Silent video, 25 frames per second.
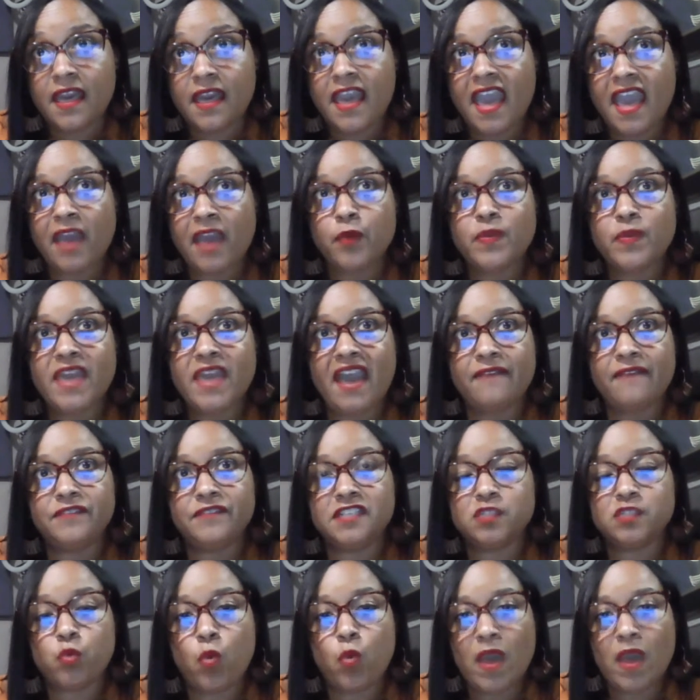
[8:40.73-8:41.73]
And we have
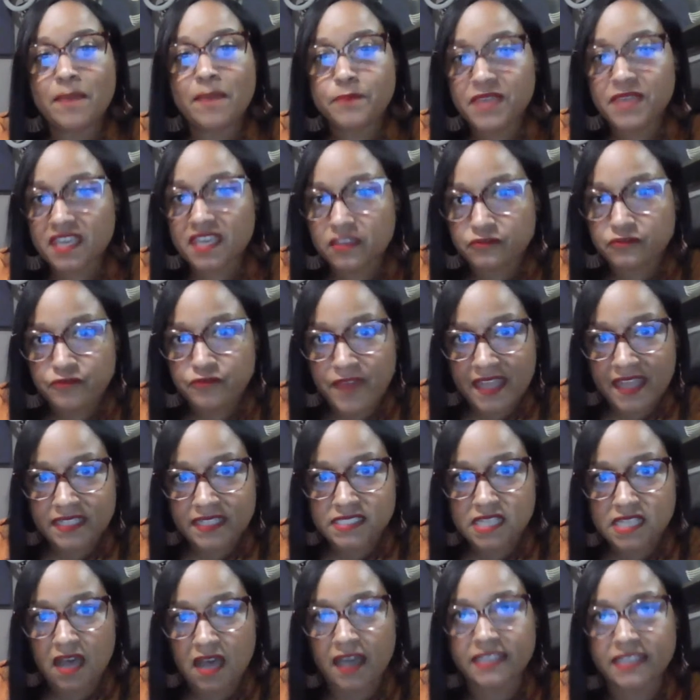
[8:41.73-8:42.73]
this white picket
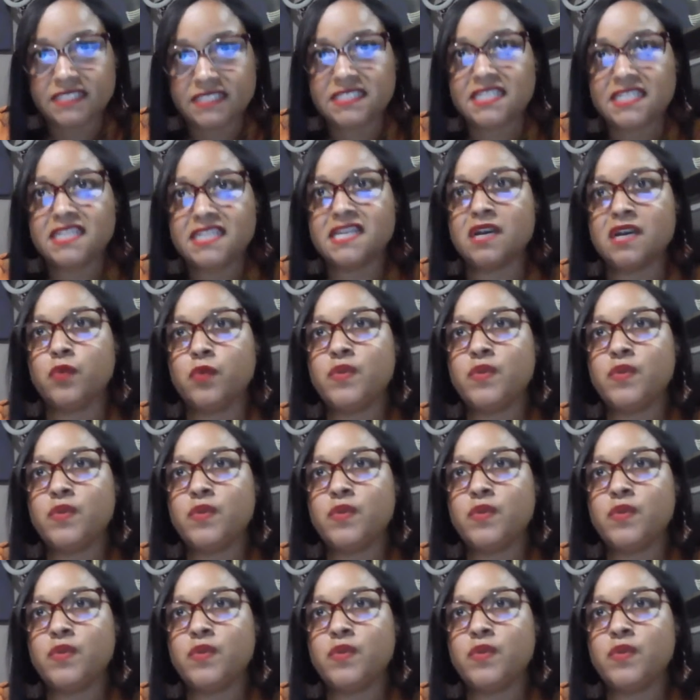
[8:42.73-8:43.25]
fence idea.